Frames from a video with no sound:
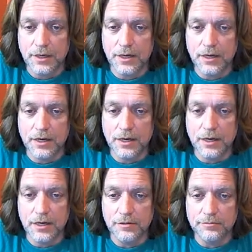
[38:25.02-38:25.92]

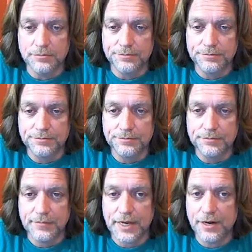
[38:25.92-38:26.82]
Um,
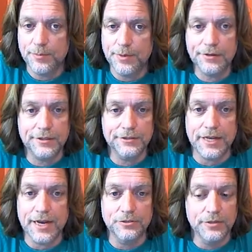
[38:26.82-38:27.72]
I know both those
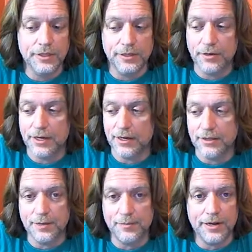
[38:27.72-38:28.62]
guys really well,
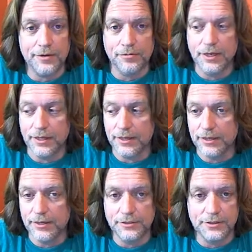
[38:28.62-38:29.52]
and they make really
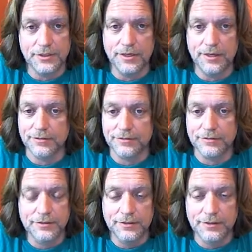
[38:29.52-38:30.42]
good stuff.
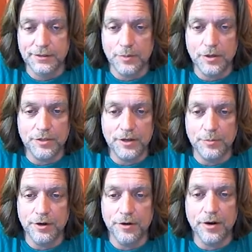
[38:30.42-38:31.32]
Both of
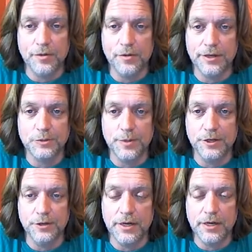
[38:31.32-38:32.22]
them are a great way to
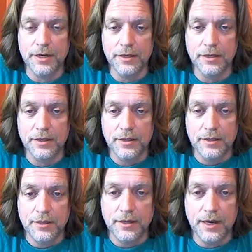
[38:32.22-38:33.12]
spend your money.
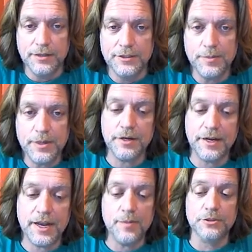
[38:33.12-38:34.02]
Uh, to me, their
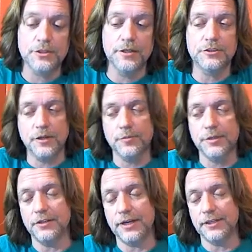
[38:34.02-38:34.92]
cables are
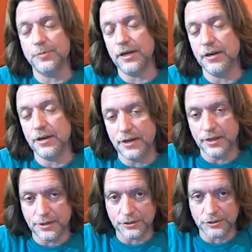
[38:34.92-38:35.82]
extremely transparent
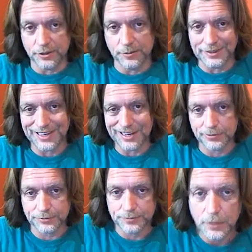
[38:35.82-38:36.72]
and they're extremely tough,